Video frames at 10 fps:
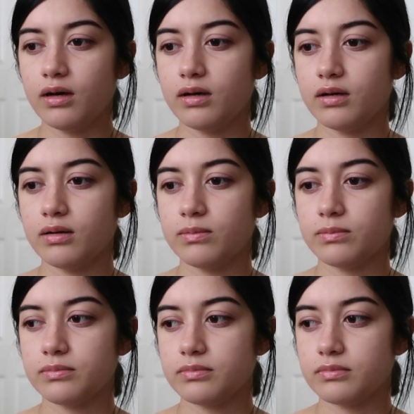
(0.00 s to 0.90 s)

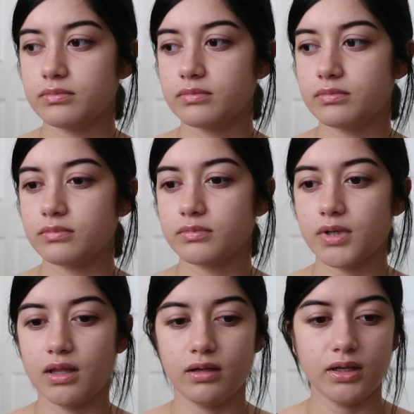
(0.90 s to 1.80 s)
And
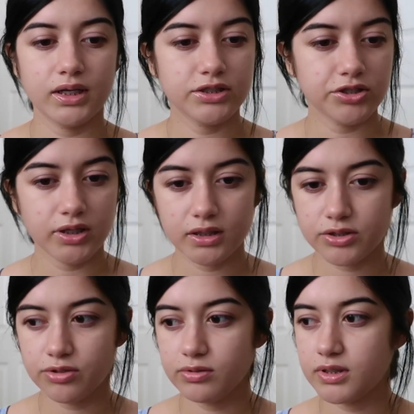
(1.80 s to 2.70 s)
then yesterday,
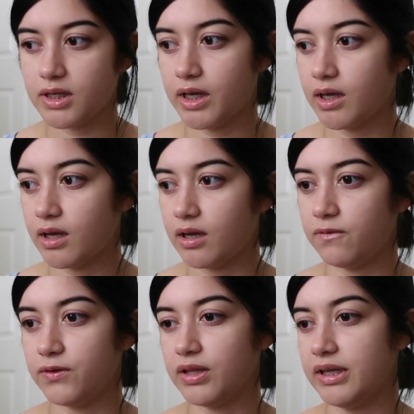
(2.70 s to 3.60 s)
Tuesday,
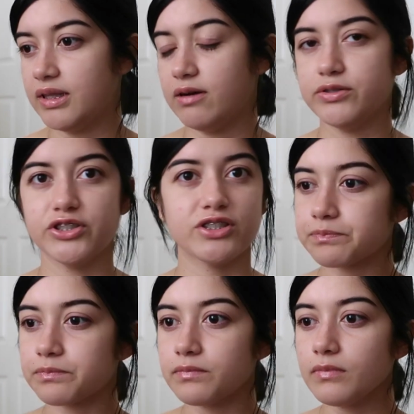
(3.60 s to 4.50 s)
I feel like that was,
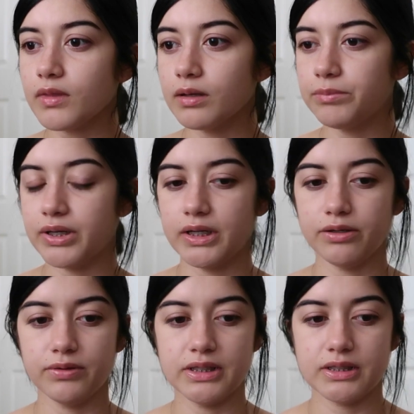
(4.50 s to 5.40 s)
but
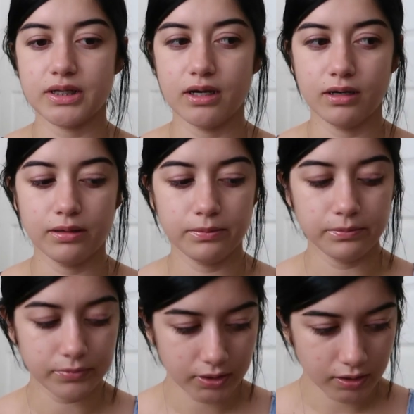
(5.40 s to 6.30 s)
anyways, they
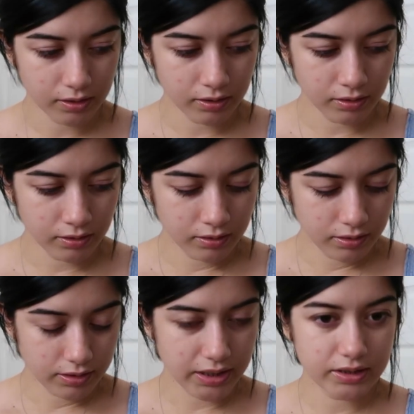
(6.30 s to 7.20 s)

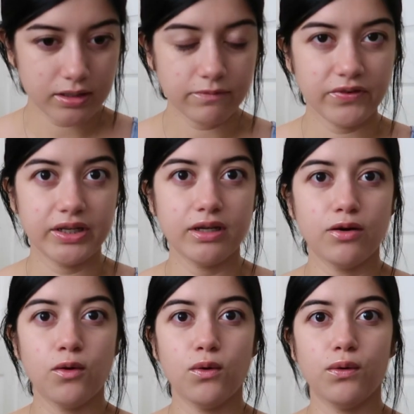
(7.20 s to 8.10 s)
ended up finding
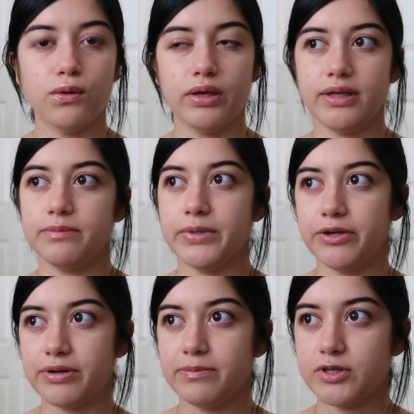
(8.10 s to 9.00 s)
a hole in
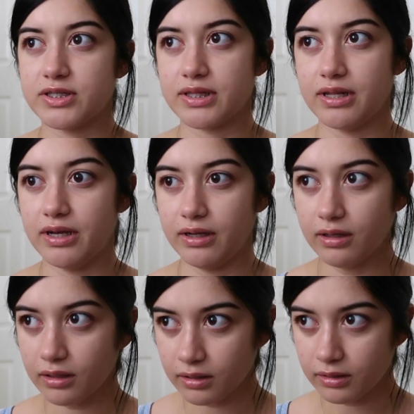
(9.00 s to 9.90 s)
my grandpa's
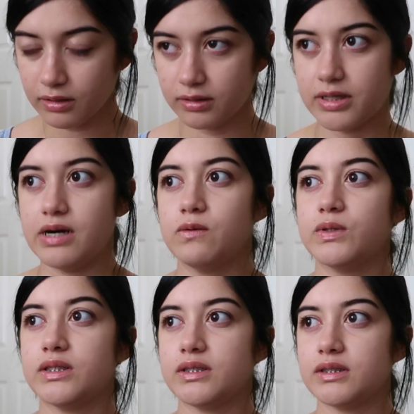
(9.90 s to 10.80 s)
lung that
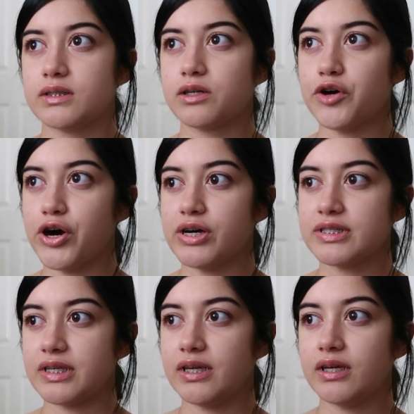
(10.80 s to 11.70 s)
was
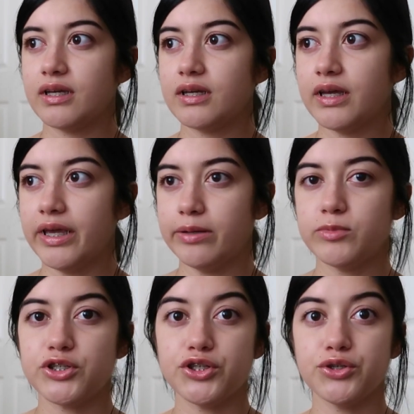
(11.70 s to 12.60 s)
causing
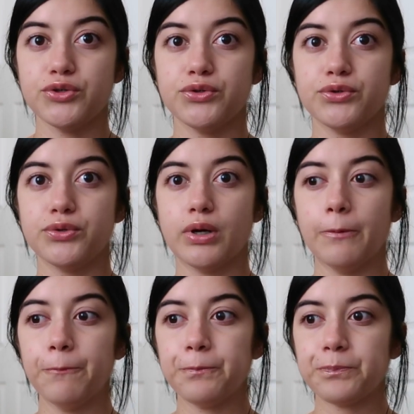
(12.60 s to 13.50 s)
him to
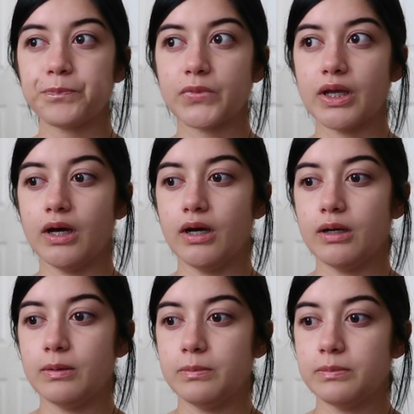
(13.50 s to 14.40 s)

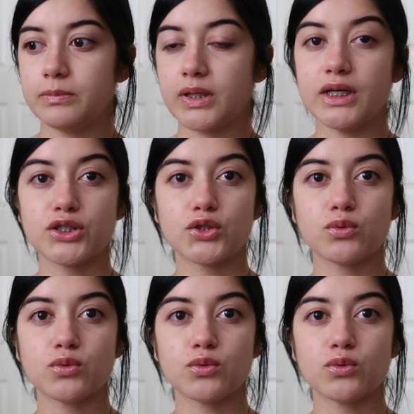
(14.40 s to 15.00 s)
get